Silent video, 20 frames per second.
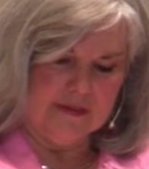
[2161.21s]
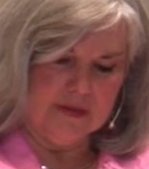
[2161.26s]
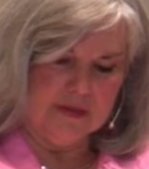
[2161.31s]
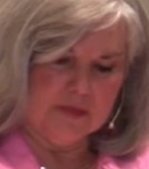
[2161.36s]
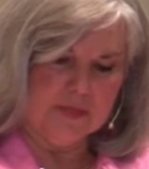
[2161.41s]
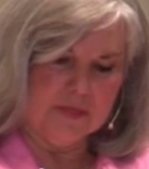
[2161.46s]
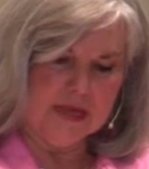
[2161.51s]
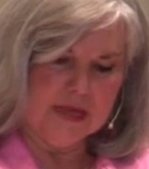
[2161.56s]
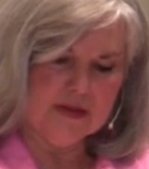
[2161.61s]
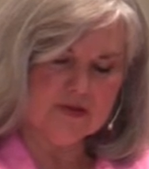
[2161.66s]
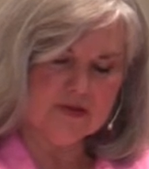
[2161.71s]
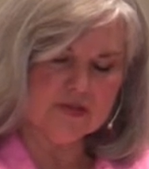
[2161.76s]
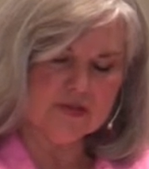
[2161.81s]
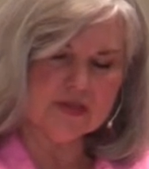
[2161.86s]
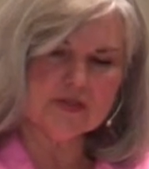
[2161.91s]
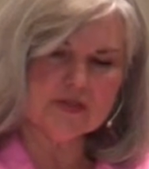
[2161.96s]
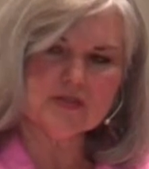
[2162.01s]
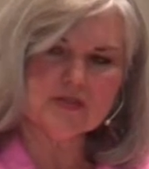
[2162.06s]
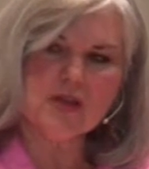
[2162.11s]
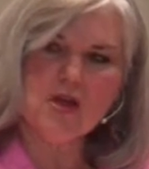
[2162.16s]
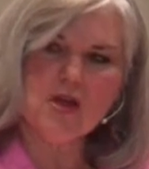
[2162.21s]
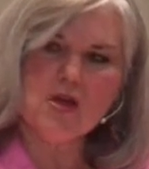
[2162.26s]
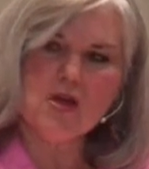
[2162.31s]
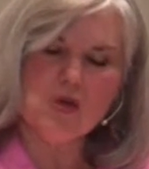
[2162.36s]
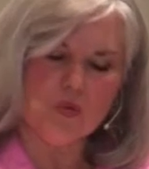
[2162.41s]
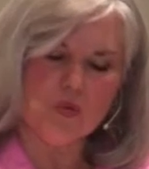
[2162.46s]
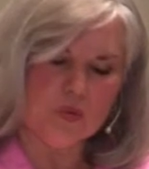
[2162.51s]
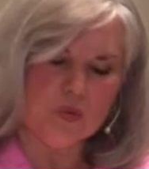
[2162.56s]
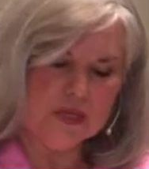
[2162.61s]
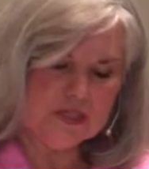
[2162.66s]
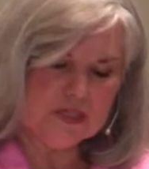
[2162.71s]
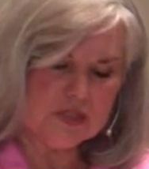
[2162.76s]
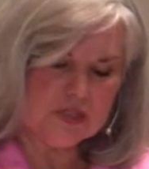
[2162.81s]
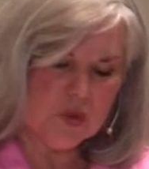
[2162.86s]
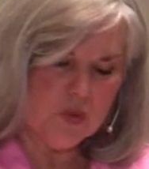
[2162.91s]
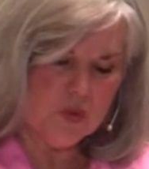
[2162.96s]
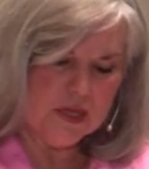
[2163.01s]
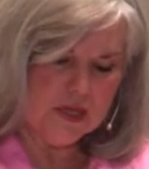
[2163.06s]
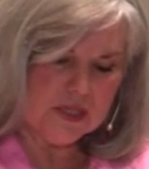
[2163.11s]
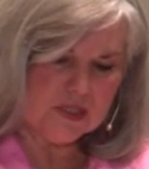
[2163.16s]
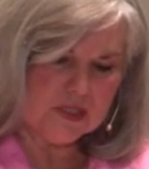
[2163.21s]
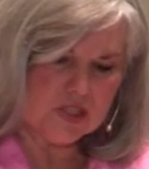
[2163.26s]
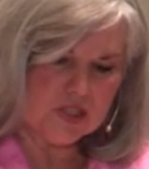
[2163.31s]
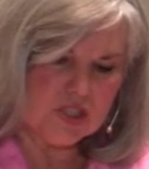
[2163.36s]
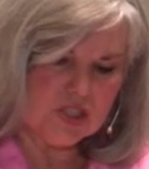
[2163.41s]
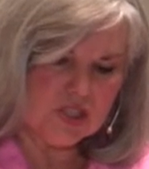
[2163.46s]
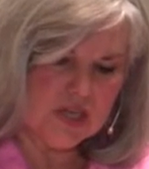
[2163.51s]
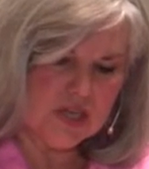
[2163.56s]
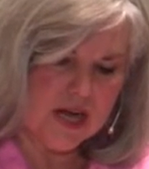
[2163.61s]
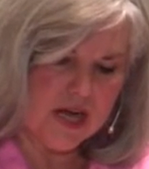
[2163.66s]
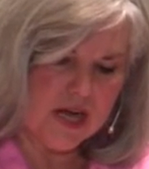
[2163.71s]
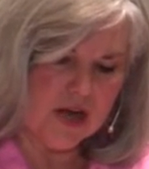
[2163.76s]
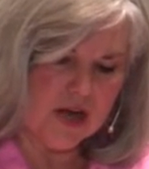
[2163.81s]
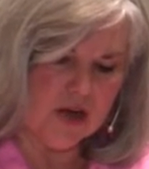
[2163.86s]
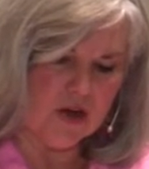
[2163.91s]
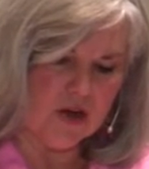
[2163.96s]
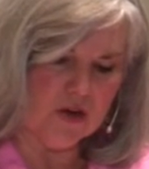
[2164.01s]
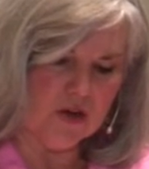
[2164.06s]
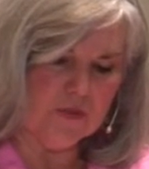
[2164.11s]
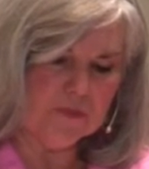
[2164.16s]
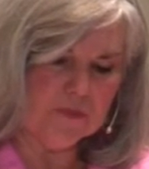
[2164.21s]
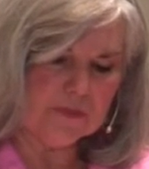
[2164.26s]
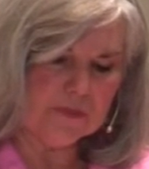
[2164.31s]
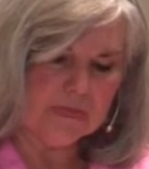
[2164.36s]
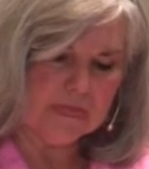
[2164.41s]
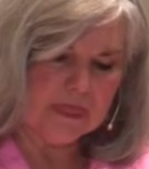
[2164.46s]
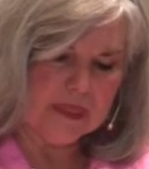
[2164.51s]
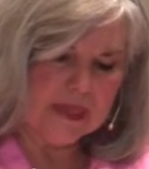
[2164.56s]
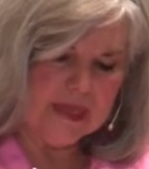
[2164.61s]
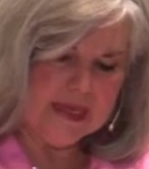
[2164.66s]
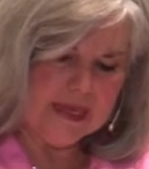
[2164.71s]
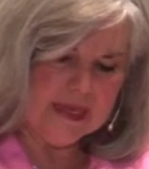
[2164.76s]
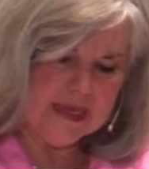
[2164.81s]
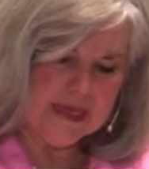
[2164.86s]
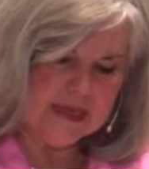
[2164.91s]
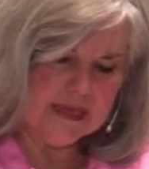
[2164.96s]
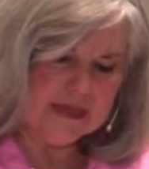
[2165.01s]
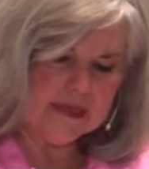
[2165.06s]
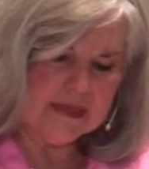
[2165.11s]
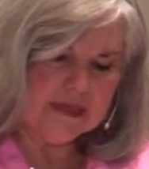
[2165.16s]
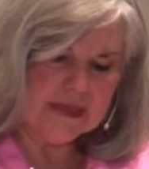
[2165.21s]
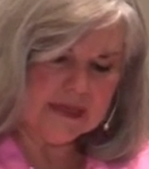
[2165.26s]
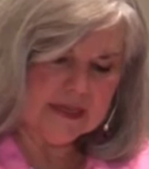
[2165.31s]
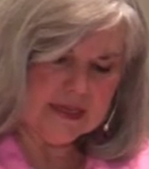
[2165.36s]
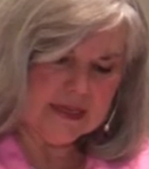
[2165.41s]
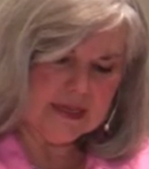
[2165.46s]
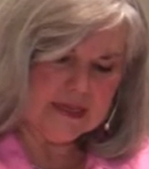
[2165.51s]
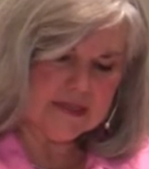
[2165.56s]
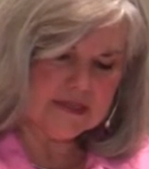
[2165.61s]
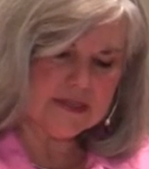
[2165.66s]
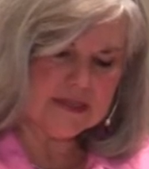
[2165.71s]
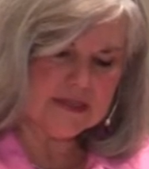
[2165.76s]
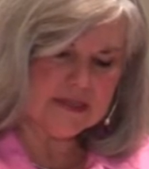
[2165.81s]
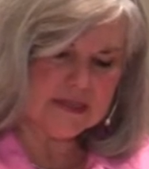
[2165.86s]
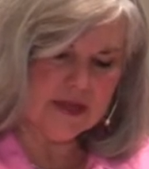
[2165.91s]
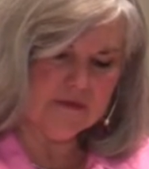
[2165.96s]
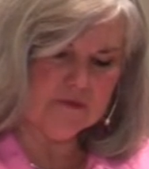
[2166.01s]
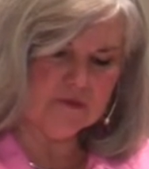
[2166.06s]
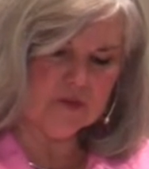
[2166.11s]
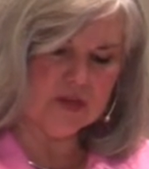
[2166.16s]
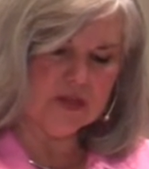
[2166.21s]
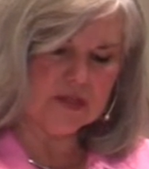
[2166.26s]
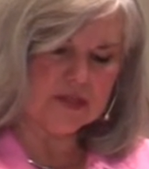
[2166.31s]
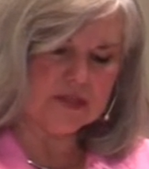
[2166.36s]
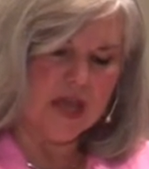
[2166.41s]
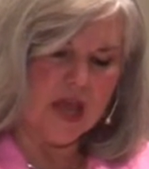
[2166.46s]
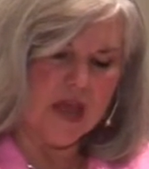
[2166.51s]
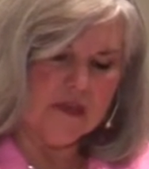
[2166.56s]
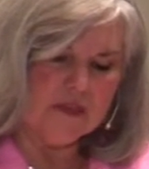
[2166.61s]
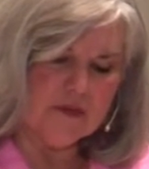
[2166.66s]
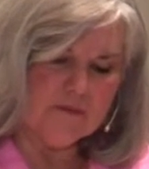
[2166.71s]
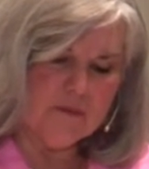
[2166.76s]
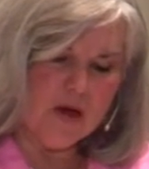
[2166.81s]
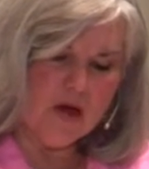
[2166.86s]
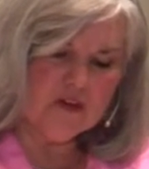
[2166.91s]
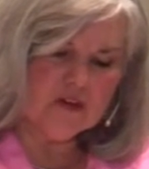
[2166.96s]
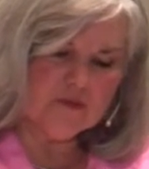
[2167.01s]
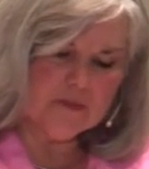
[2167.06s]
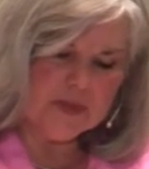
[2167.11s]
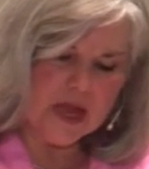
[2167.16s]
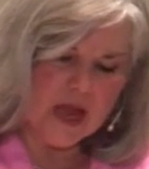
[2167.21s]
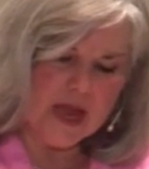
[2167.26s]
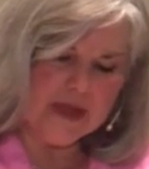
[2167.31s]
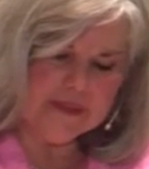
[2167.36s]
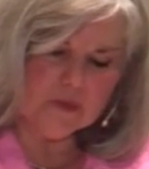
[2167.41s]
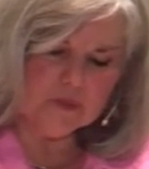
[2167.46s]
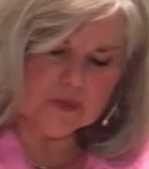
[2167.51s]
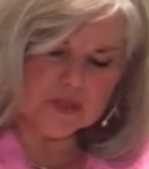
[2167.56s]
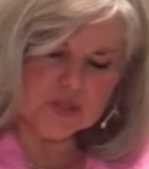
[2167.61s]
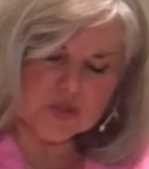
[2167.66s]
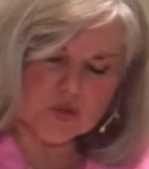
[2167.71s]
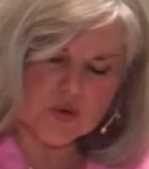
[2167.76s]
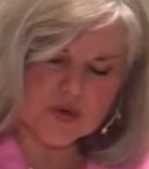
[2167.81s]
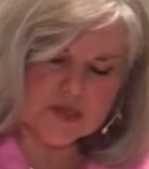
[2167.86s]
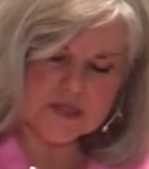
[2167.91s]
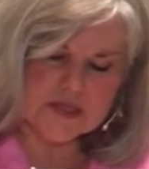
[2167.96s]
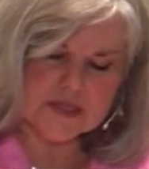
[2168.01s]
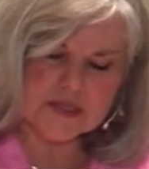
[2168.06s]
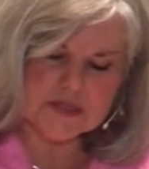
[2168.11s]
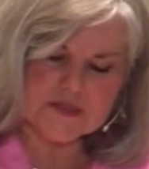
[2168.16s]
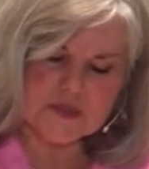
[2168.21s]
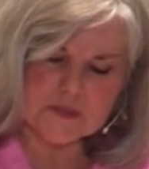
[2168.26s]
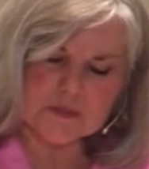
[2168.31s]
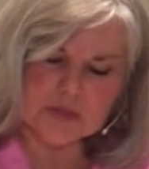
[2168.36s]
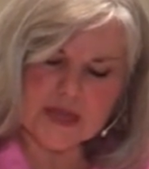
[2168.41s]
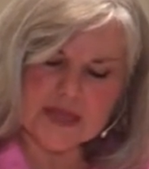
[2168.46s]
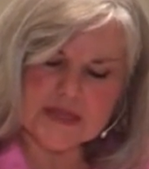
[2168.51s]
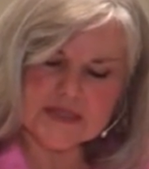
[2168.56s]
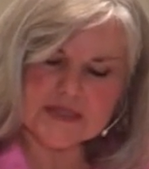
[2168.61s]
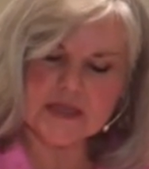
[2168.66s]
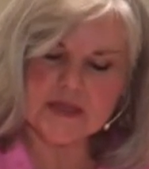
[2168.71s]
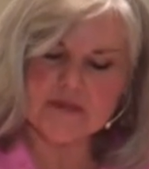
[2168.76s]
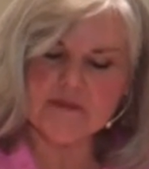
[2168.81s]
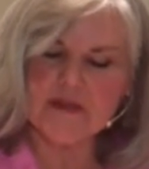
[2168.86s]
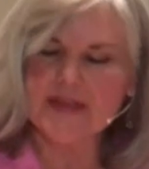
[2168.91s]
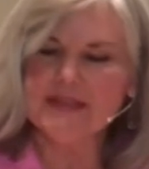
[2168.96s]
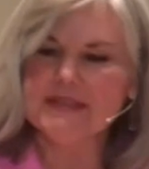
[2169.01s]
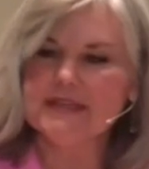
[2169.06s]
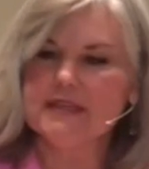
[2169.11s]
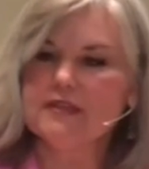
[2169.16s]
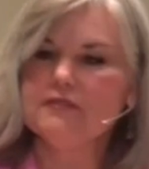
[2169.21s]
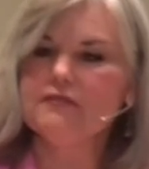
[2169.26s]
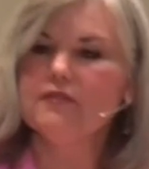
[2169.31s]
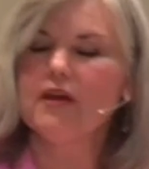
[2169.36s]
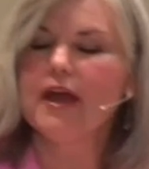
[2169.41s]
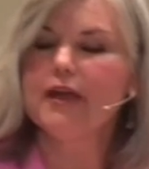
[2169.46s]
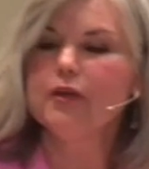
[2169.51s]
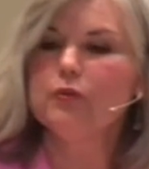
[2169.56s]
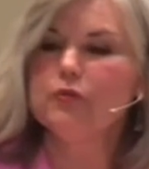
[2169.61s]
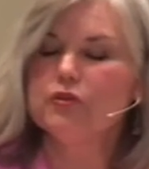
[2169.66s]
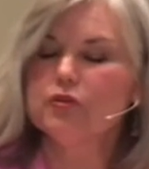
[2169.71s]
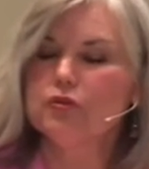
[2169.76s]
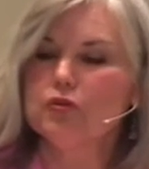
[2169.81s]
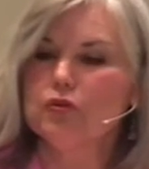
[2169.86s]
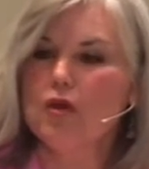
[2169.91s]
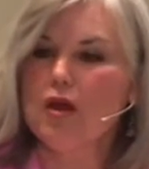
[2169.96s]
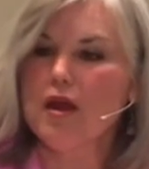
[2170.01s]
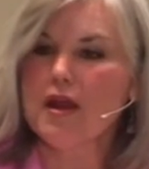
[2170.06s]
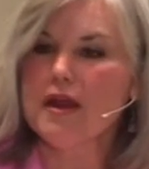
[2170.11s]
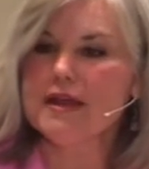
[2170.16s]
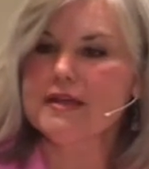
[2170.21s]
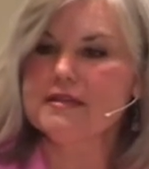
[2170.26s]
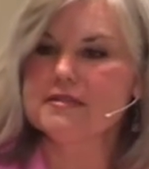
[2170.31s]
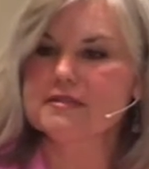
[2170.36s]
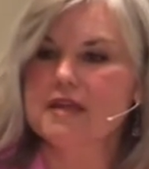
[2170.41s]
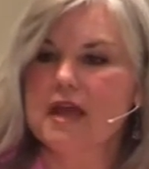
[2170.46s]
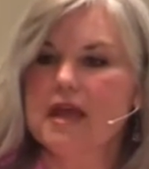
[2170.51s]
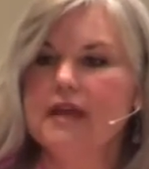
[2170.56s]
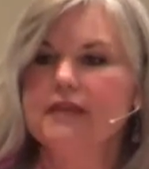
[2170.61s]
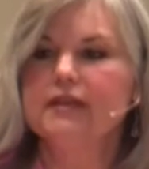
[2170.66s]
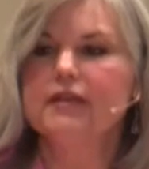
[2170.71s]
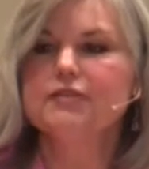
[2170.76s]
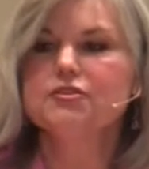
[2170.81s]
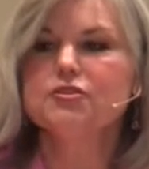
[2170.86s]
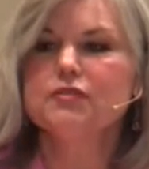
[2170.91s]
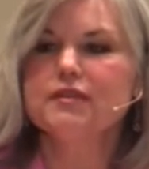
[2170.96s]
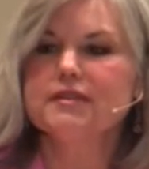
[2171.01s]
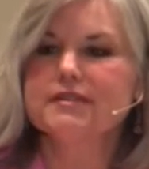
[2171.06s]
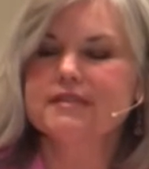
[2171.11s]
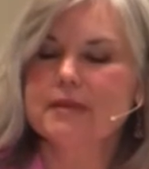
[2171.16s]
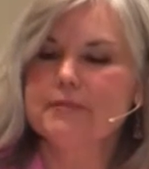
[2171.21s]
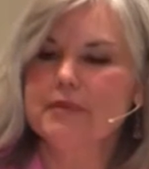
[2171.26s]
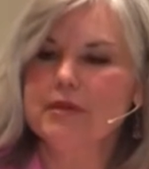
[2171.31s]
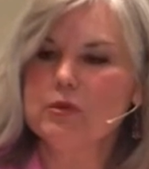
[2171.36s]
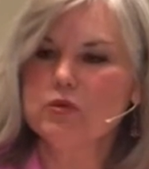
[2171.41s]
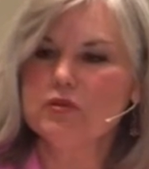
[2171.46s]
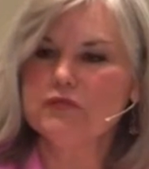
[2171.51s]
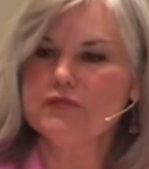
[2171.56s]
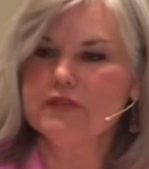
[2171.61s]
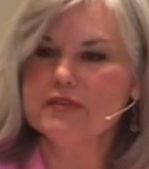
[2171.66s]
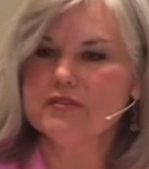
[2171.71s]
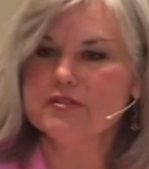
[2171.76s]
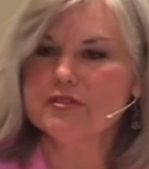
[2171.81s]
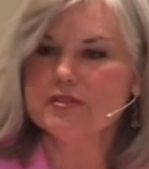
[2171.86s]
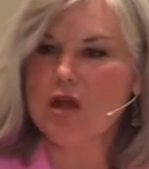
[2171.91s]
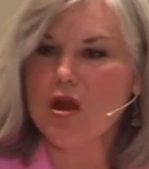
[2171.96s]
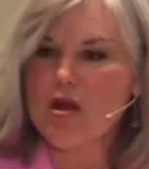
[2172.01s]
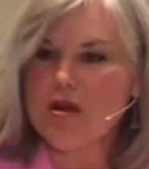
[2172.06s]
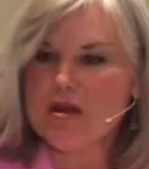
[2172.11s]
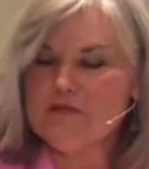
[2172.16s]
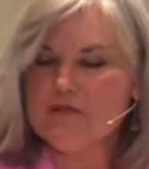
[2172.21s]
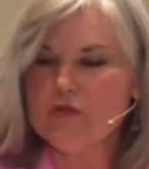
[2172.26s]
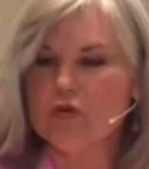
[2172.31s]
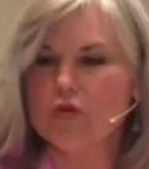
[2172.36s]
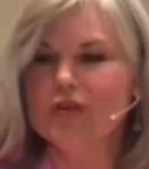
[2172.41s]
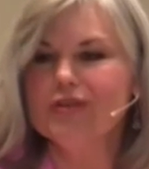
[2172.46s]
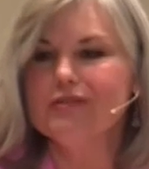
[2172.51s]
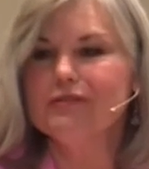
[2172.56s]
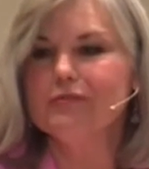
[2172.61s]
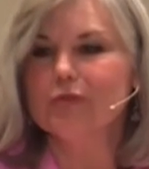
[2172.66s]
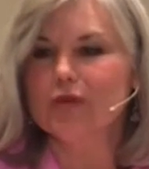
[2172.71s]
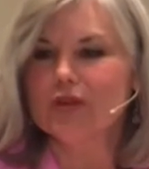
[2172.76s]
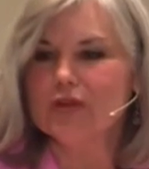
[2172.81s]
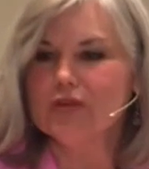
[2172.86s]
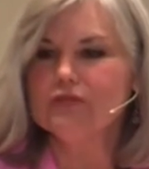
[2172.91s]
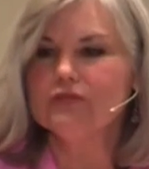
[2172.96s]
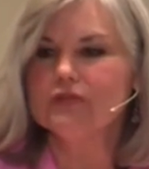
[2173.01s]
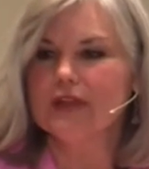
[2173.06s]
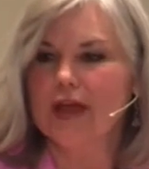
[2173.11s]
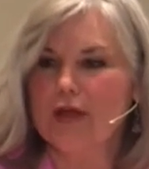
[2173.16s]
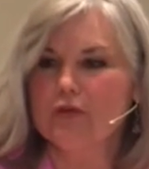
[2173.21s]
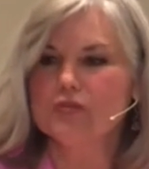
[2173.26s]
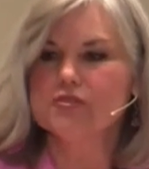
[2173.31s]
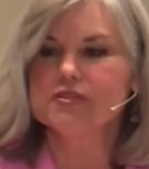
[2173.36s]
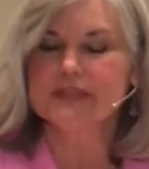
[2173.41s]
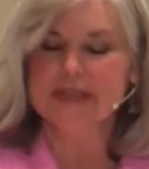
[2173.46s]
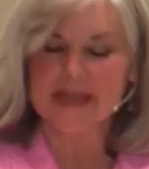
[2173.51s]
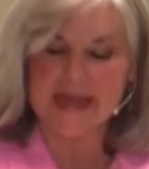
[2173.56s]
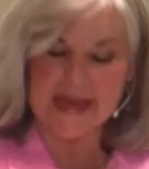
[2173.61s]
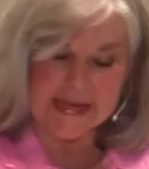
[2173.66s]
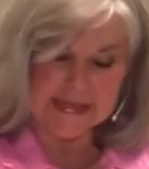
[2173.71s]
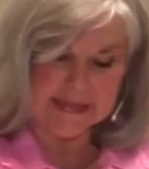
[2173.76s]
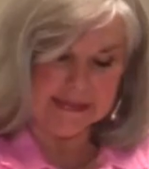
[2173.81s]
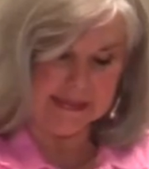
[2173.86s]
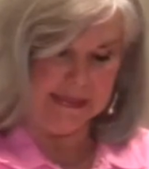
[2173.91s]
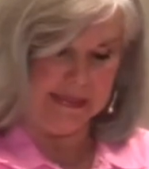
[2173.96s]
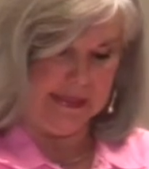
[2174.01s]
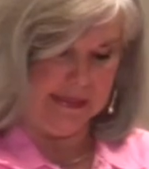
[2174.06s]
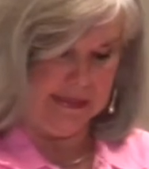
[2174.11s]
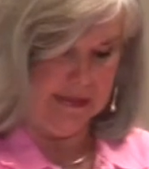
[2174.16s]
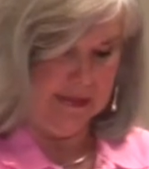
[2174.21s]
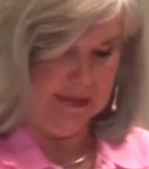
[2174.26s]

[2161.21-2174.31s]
But Peter says, no, we so we can share in his sufferings. The motive behind the rejoicing is the blessing of identifying with Christ, not so that somebody will feel sorry for you and bring you flowers and candy.